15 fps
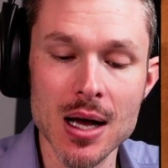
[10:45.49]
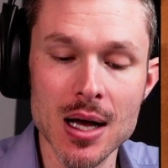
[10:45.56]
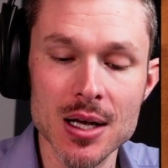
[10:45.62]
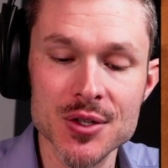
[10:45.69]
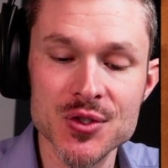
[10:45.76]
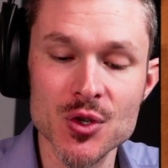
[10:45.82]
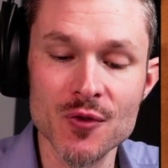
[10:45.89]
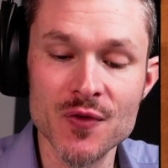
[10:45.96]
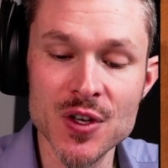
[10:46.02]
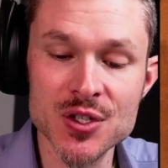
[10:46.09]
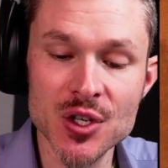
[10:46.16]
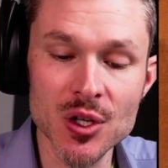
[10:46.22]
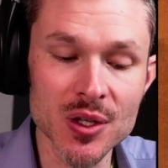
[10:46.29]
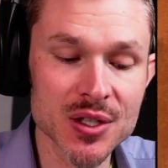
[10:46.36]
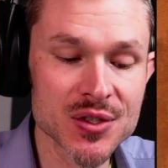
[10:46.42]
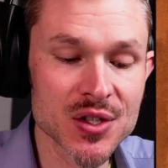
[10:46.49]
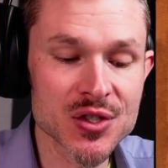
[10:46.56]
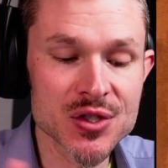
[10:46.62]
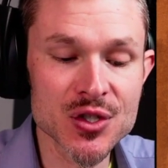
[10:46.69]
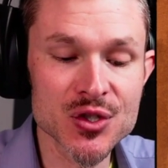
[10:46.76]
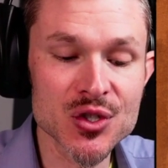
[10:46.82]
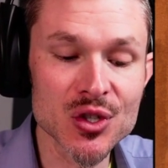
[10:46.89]
So physical
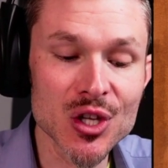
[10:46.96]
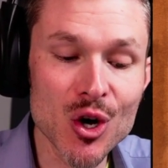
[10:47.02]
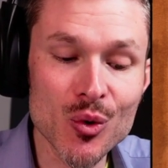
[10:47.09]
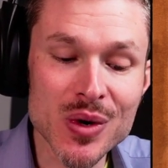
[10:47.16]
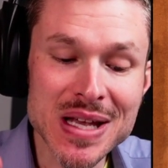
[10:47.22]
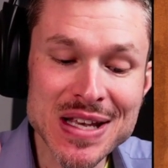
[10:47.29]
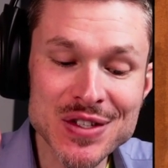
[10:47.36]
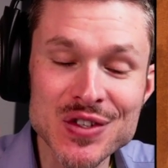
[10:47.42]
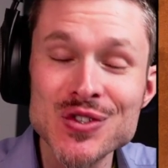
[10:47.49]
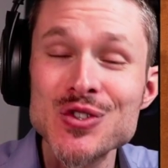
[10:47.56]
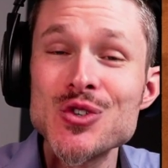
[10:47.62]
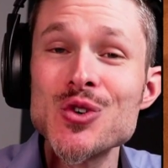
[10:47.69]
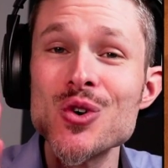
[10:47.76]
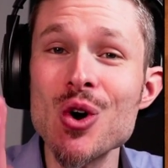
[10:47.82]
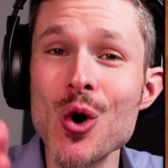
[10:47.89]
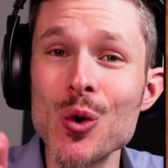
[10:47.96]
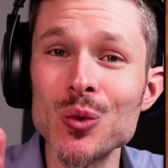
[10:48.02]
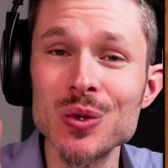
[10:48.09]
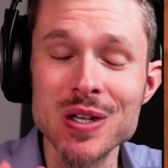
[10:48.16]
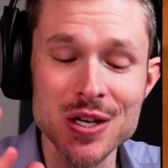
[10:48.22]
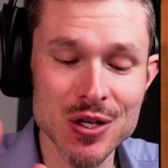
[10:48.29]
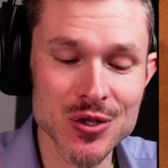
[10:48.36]
existence alone isn't your
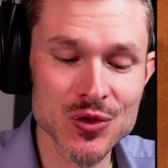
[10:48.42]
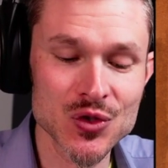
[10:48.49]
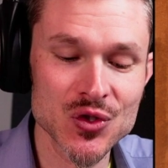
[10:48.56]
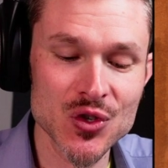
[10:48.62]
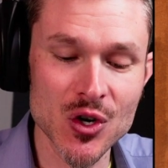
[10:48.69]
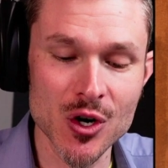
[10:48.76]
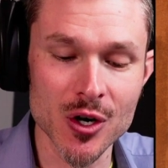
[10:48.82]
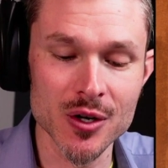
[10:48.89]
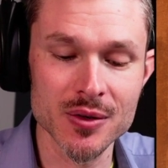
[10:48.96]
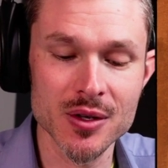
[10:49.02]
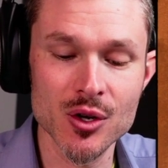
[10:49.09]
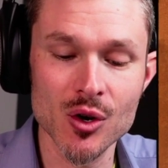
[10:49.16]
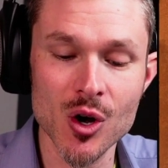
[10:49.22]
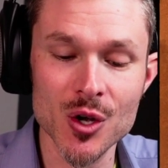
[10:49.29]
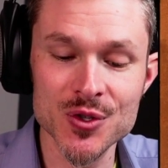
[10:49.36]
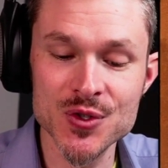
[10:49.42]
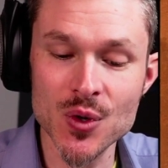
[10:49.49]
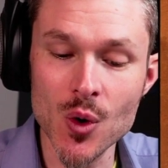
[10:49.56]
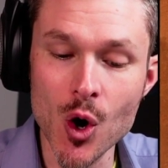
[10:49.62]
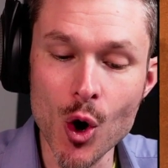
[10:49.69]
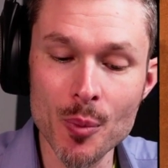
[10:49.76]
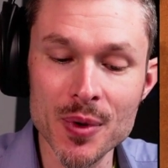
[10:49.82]
only concern. You're also
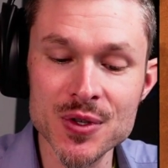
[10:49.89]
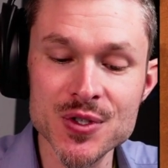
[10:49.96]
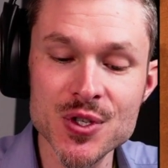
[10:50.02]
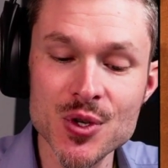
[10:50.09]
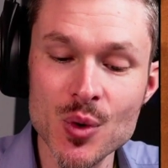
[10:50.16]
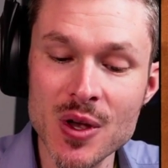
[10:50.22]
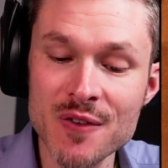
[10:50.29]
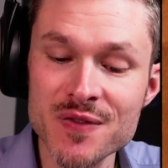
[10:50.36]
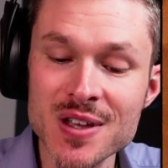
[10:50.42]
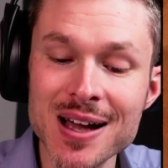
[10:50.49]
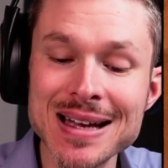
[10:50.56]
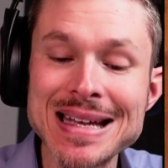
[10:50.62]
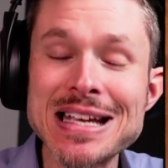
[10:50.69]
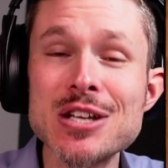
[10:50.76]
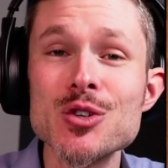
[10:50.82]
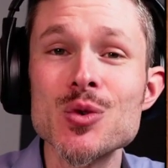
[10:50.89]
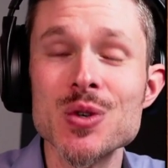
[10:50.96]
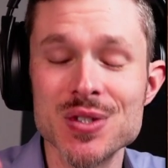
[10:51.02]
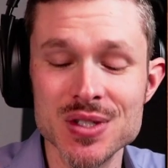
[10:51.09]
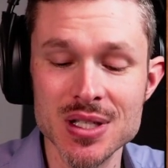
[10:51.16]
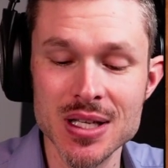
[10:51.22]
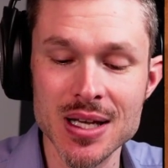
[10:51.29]
open to, if not
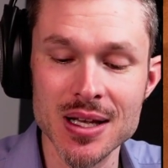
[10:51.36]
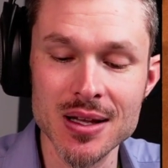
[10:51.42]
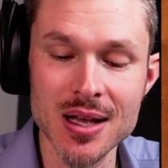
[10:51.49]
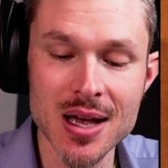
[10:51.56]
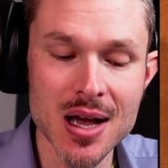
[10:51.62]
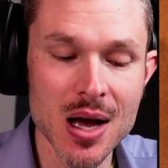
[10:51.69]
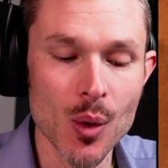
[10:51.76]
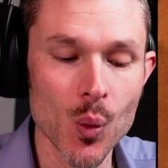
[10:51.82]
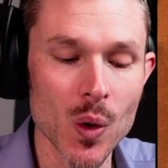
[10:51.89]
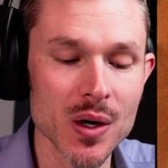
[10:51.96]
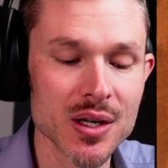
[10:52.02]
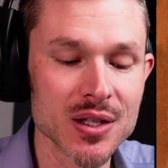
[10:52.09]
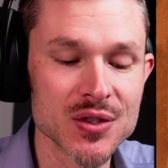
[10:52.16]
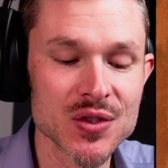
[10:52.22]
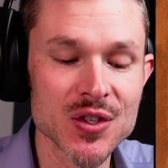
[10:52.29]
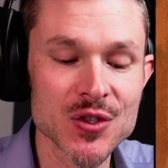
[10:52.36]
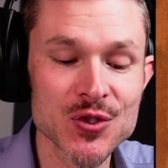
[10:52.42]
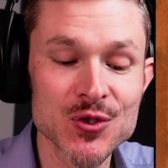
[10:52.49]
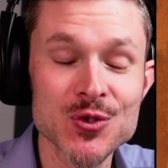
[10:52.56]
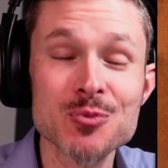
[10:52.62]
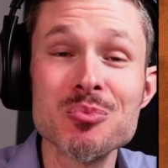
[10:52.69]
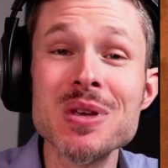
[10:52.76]
interested in, what
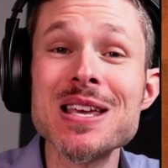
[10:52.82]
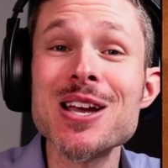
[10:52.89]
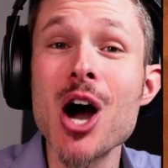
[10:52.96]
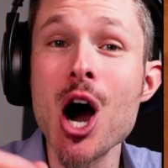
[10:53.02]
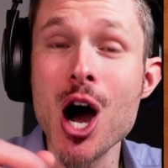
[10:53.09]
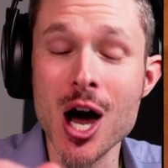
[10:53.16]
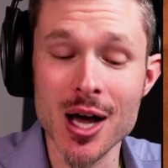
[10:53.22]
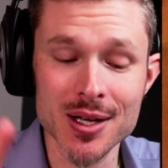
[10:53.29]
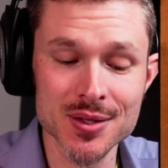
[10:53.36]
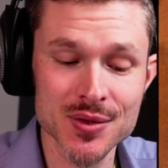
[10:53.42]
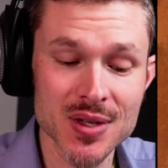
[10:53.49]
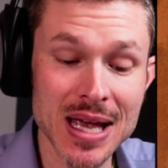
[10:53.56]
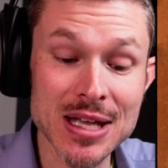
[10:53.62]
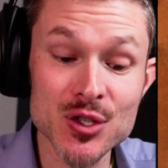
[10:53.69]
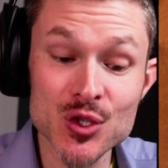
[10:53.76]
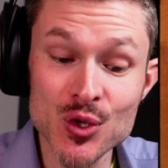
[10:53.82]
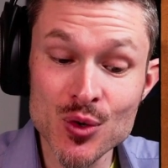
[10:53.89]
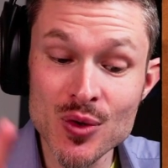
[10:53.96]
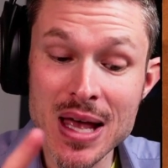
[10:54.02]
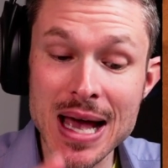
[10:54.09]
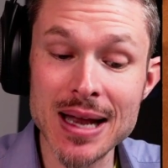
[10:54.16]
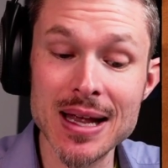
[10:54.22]
exists beyond. And to
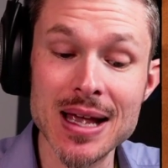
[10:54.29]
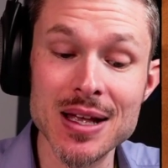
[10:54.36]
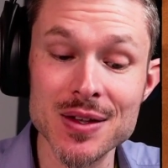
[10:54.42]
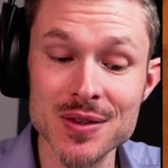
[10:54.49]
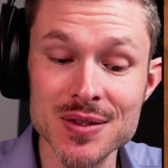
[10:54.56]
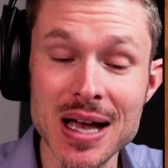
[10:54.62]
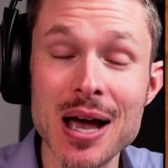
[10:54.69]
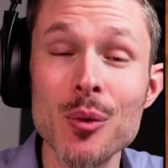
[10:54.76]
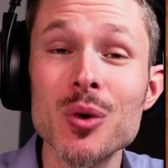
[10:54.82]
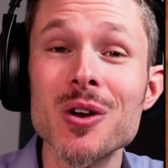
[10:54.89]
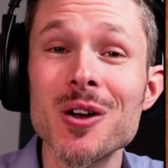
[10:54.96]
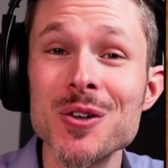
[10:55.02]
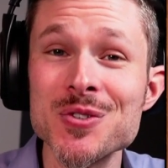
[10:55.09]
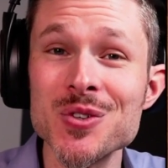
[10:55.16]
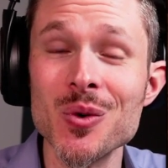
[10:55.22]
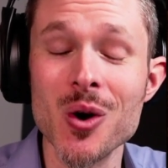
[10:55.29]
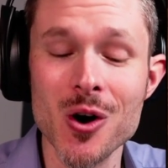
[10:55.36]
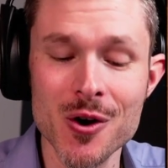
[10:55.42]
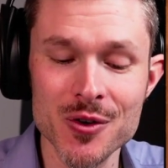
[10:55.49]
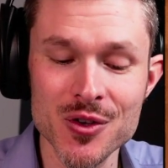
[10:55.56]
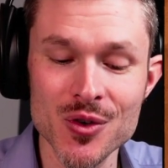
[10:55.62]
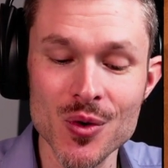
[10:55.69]
that end, I would also
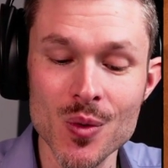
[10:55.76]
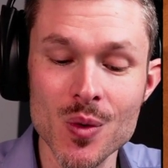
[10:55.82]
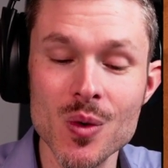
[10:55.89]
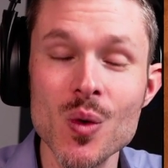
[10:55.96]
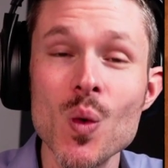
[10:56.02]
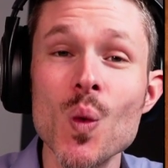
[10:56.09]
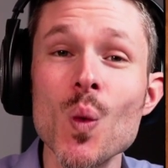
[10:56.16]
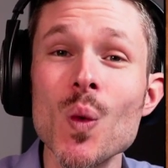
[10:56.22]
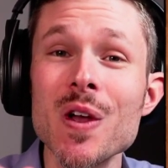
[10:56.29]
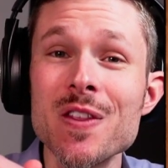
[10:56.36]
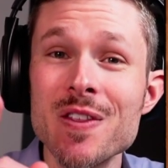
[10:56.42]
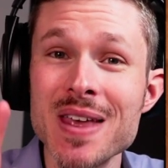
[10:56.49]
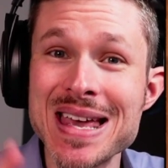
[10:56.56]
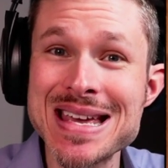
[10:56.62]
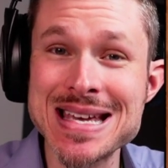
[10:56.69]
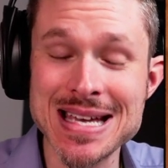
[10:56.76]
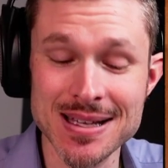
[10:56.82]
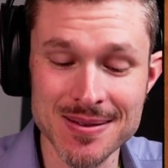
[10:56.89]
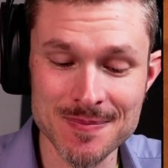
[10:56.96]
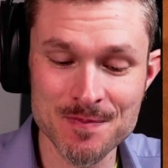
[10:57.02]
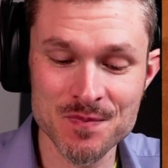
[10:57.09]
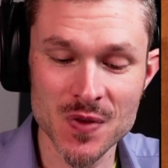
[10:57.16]
argue within.
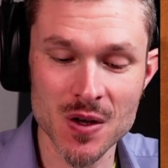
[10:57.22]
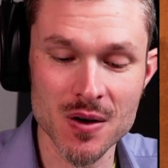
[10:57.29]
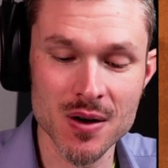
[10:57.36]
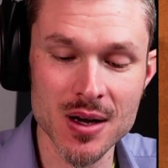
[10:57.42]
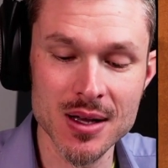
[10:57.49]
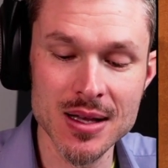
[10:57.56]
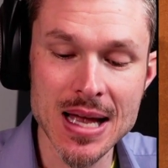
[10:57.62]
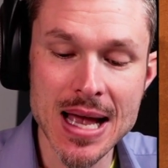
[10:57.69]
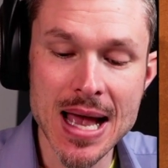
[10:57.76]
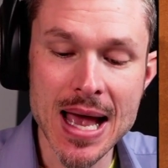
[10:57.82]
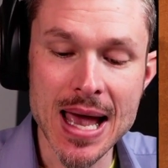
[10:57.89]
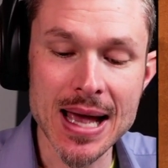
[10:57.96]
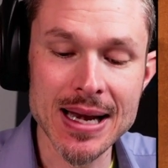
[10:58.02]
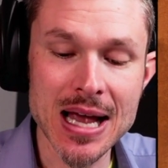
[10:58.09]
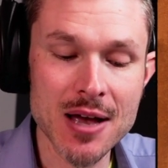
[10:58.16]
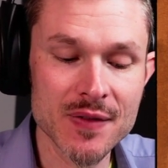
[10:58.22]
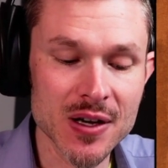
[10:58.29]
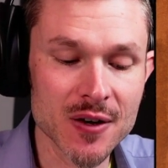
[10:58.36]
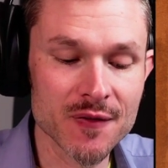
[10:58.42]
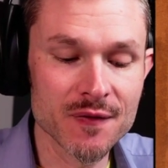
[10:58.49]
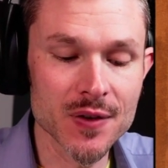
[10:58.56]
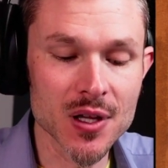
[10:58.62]
All right. And having a
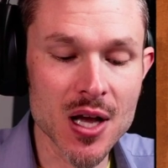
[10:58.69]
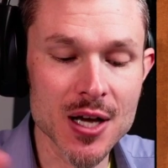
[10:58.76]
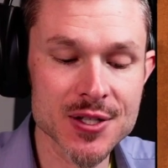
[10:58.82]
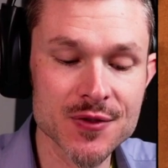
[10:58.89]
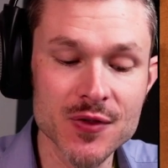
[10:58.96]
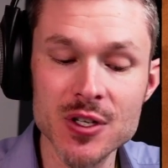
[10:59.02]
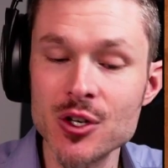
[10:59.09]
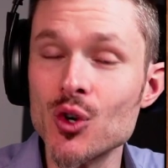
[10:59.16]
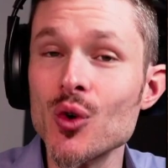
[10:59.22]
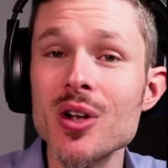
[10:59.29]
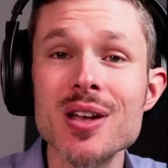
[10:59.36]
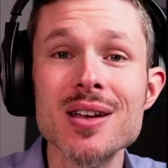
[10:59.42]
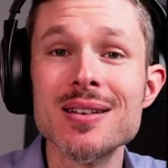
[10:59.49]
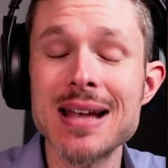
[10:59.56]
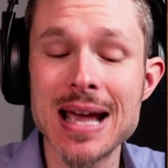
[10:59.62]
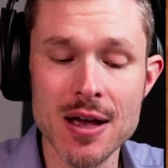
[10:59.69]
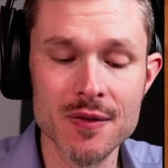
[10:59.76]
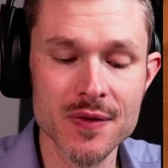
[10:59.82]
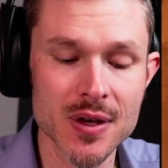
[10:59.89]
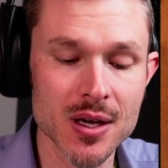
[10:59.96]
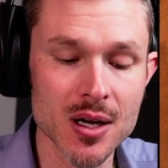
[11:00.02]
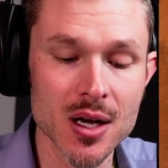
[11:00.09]
philosophy degree and
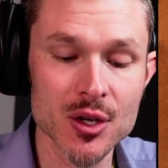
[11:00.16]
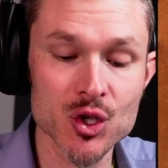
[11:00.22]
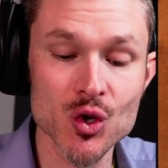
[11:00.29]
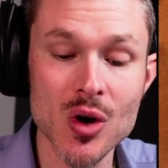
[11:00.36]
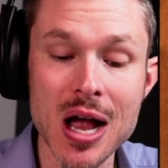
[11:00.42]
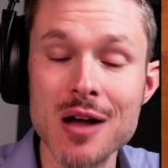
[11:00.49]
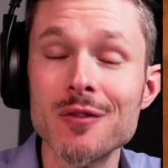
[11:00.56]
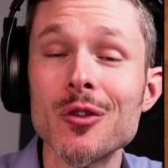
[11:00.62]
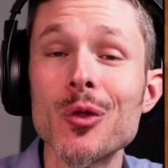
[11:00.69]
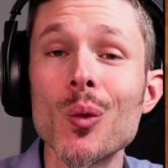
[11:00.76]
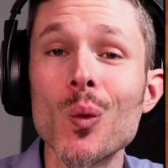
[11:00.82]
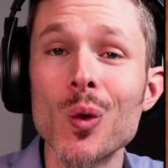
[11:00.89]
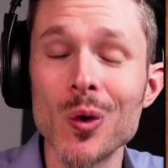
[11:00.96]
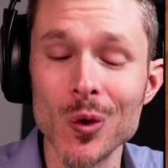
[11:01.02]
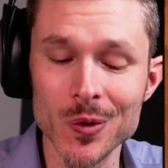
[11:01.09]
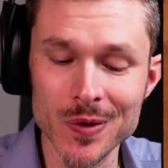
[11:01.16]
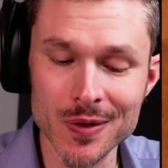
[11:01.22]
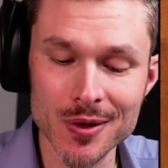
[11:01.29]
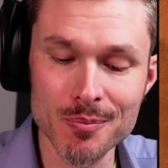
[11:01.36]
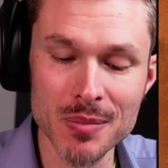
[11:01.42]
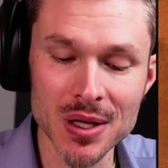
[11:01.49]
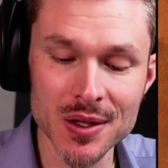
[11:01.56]
having traveled the world in the
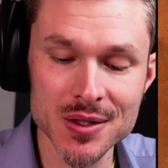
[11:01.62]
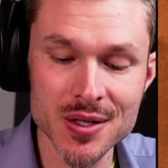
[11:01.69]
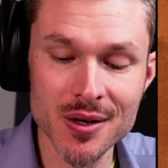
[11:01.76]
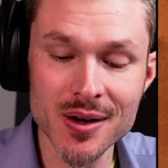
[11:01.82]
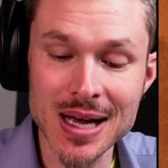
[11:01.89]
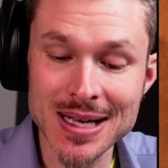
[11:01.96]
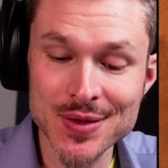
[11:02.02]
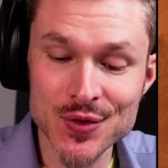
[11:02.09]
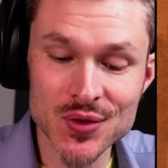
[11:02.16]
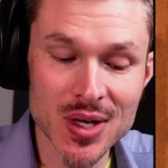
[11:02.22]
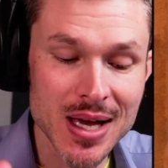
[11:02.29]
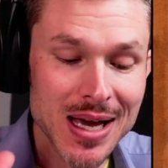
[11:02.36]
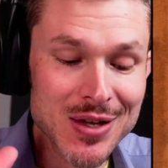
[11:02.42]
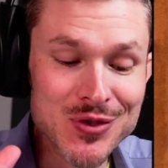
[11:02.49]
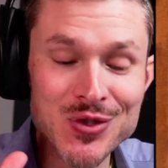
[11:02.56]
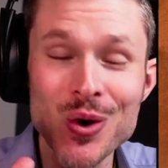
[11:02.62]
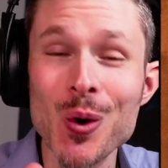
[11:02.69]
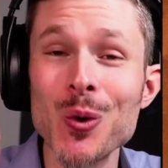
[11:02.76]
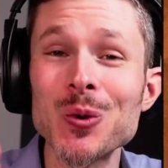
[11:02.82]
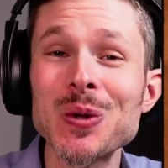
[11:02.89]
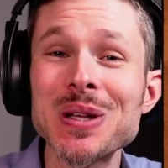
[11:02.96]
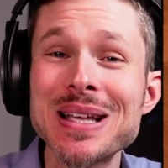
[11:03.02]
military, I'd say I
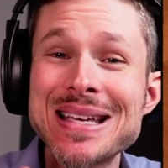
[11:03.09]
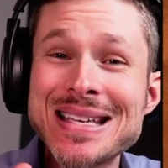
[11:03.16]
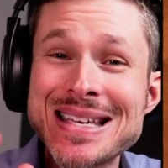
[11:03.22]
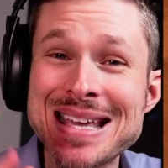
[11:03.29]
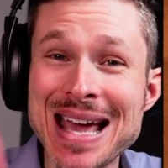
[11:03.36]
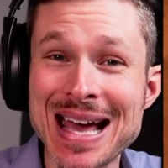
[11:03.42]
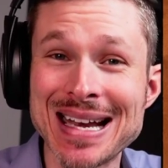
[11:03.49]
totally get